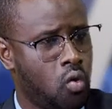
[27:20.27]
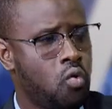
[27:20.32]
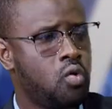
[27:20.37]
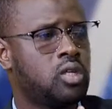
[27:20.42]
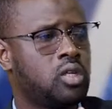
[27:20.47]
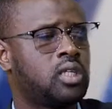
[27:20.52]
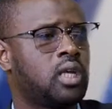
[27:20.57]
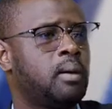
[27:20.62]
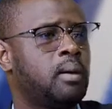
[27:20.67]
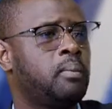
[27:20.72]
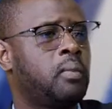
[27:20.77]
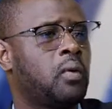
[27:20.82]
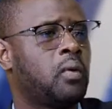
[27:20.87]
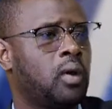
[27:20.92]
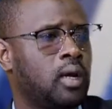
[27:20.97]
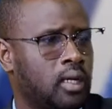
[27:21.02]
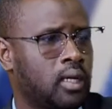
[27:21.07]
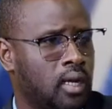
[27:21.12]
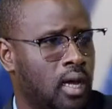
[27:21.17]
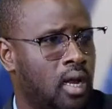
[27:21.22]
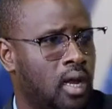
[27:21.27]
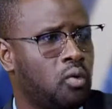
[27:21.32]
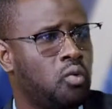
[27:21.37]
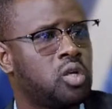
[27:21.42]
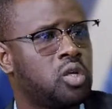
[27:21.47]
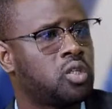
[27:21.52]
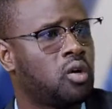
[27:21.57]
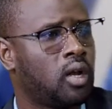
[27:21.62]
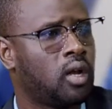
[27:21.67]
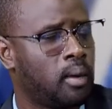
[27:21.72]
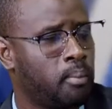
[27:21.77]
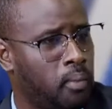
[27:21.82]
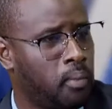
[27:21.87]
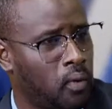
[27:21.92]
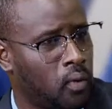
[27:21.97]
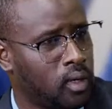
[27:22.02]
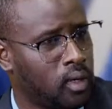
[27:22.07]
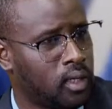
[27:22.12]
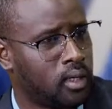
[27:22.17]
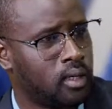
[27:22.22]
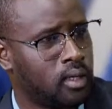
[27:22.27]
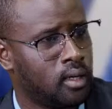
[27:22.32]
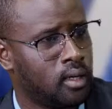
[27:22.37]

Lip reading: Who is employed and who is unemployed?